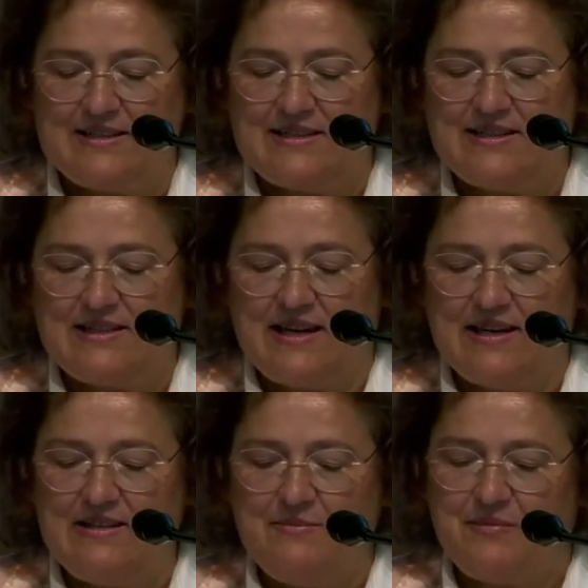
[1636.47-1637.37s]
Every
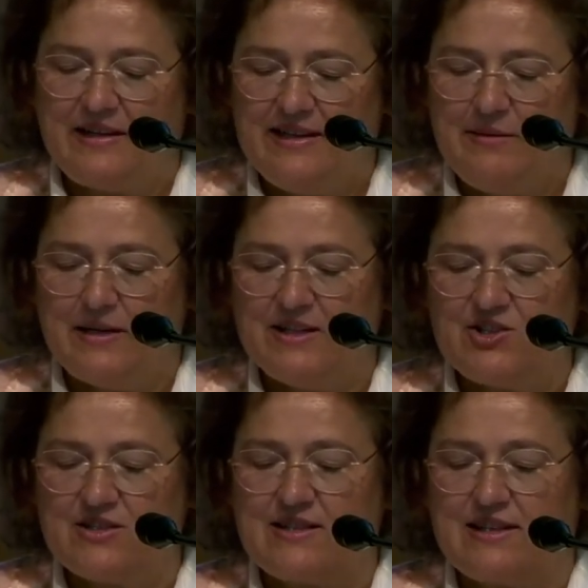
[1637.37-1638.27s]
human being
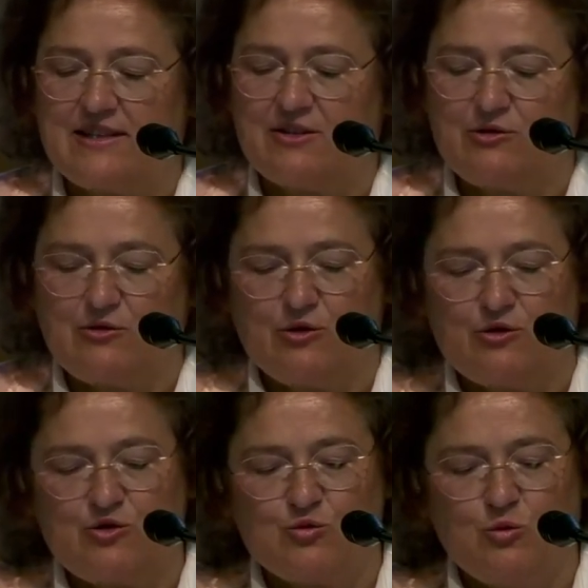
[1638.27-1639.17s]
is a God
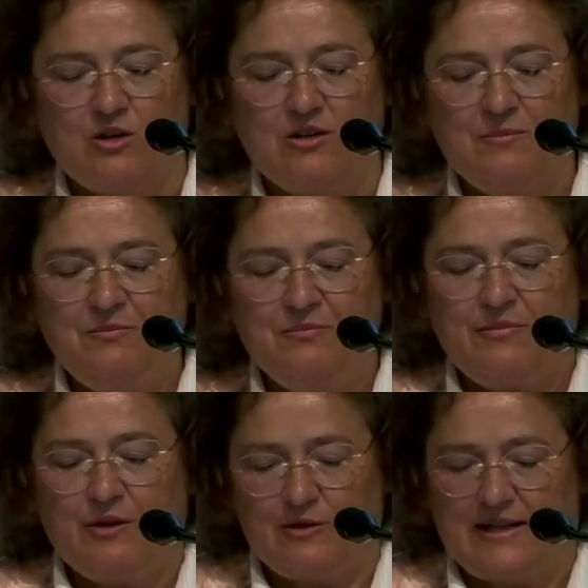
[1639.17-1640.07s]
seeker,
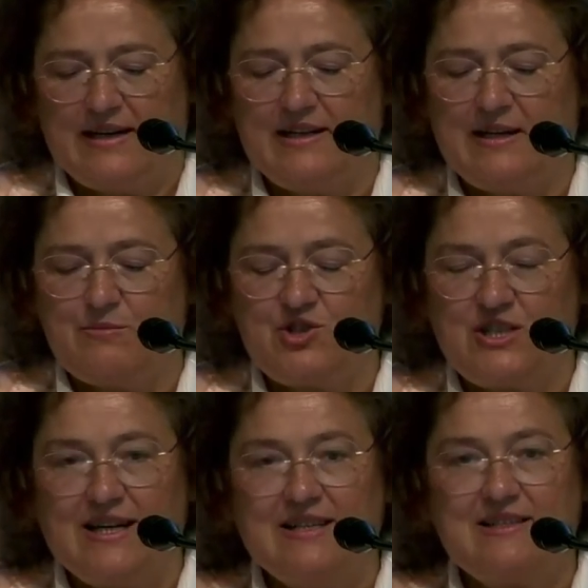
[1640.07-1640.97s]
and in this
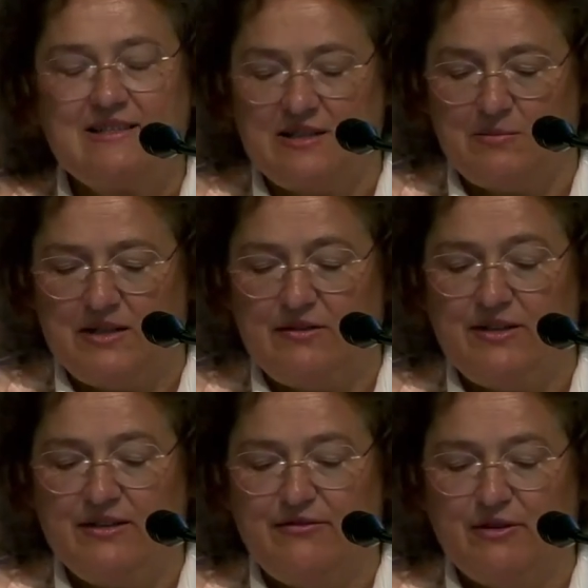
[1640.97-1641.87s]
regard, is most
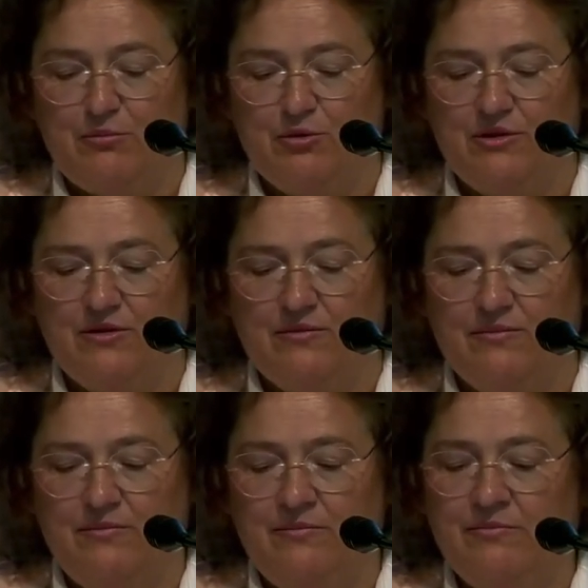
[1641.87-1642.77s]
closely
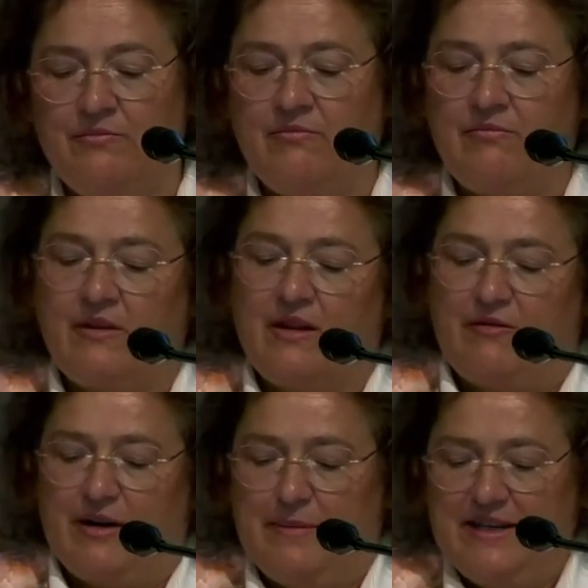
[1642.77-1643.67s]
connected with the eternal.
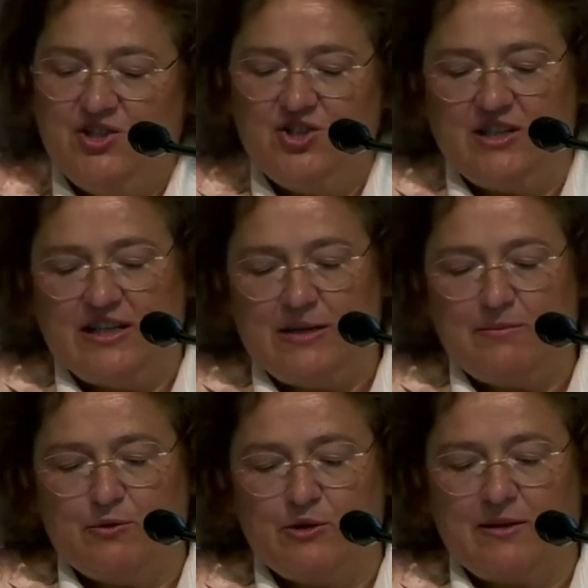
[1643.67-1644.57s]
If
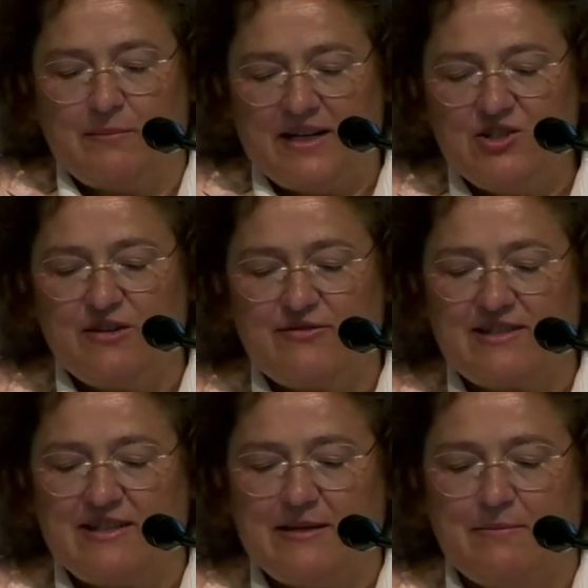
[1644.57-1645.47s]
human life
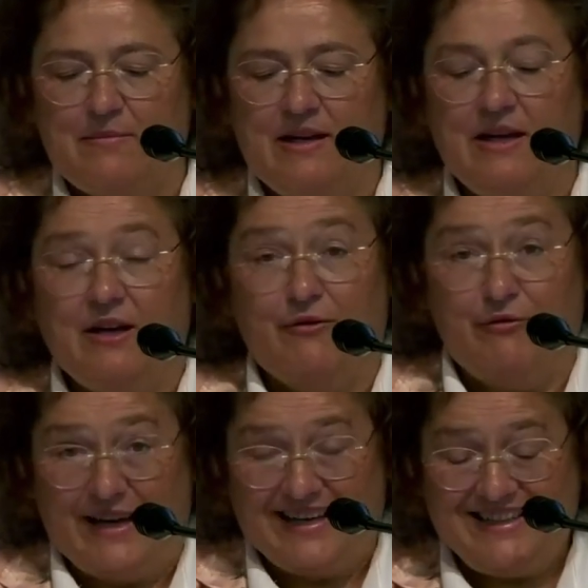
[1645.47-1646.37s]
and community life
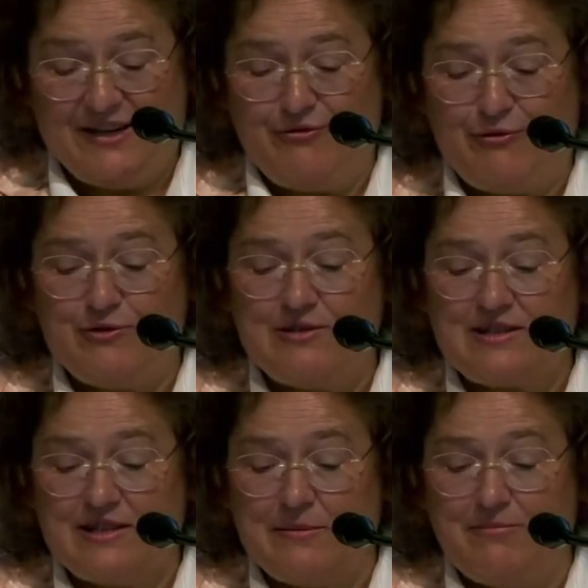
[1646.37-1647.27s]
were valued
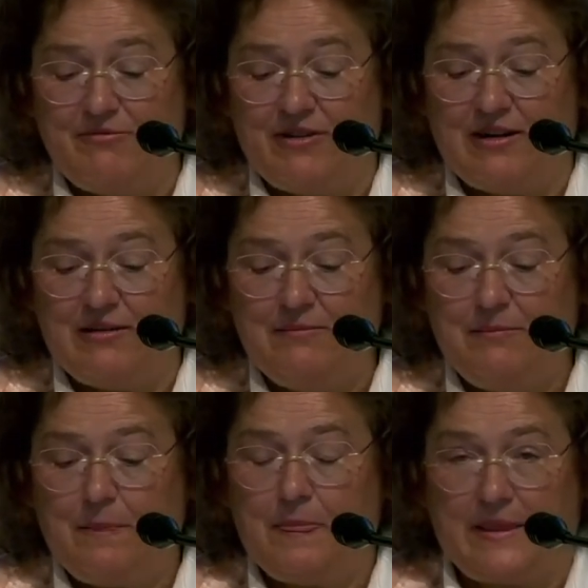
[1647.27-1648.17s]
filled,
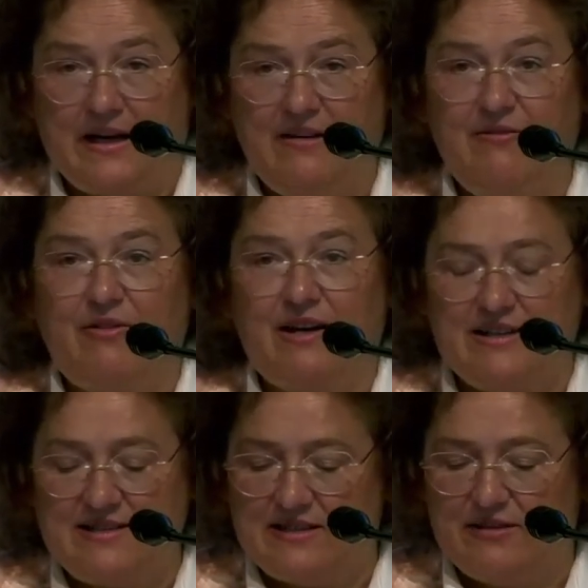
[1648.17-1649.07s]
then it would
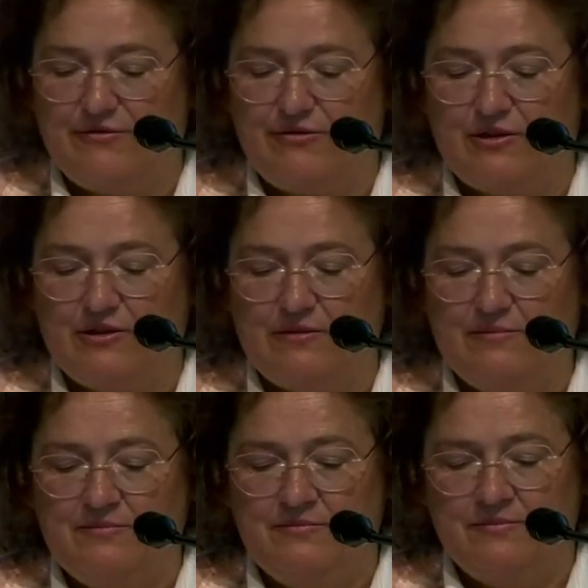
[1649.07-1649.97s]
make
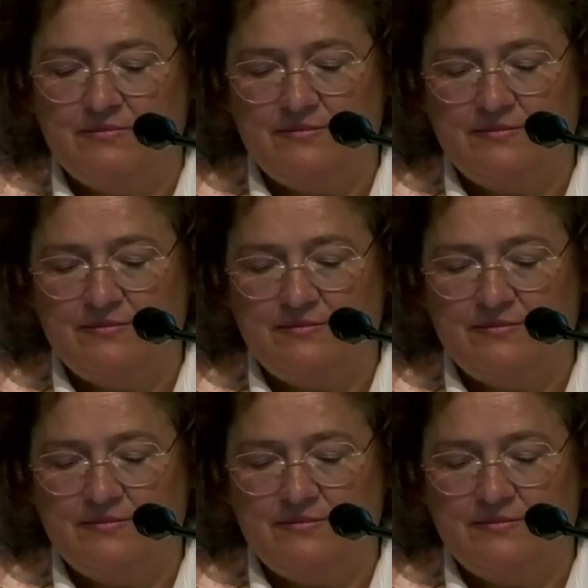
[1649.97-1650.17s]
sense.